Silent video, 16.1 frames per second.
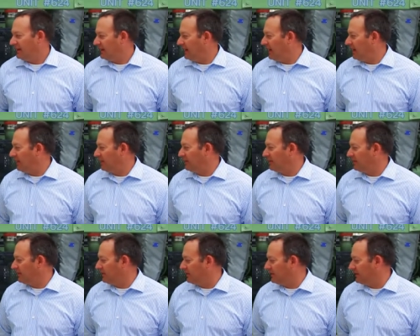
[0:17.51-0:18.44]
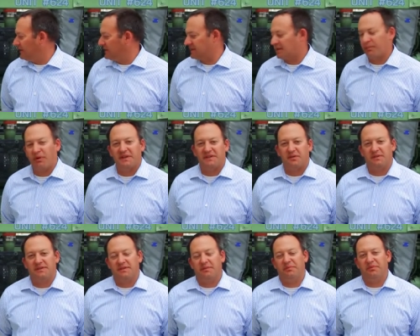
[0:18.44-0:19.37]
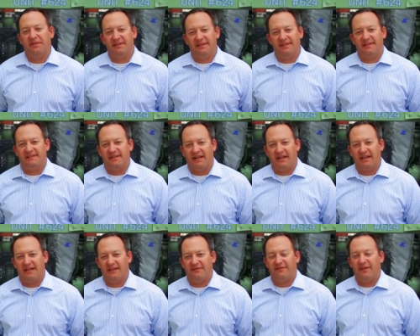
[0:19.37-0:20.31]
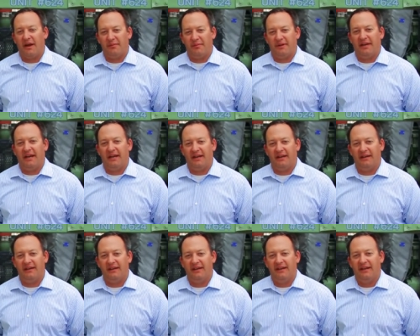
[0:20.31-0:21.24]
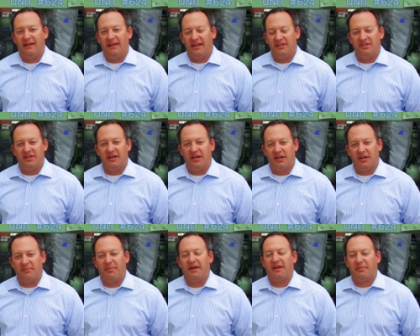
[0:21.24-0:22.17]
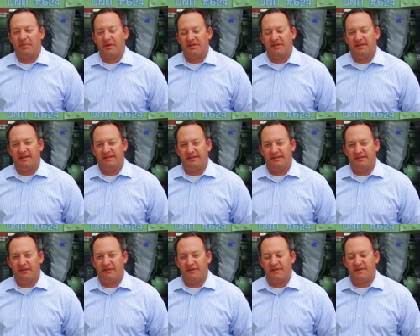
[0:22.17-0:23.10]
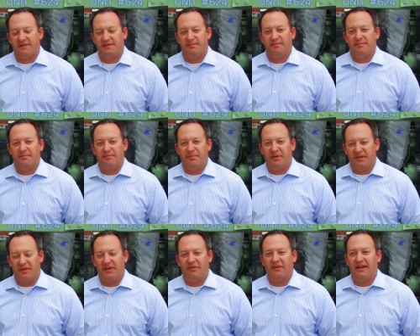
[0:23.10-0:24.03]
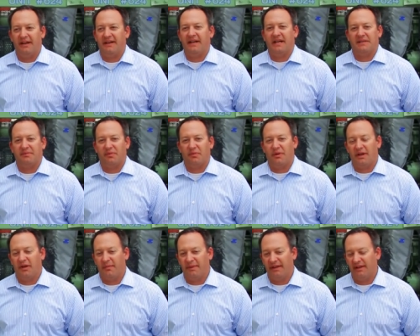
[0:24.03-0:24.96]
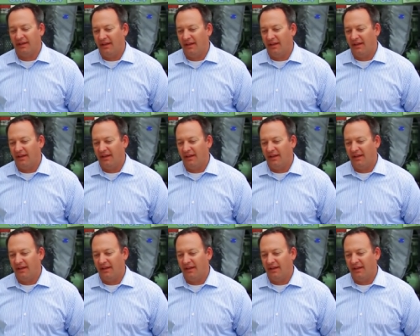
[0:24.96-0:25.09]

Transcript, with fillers: Now, this compressor was completely designed, fabricated, engineered by Compression Leasing Services, built here right in Casper, Wyoming.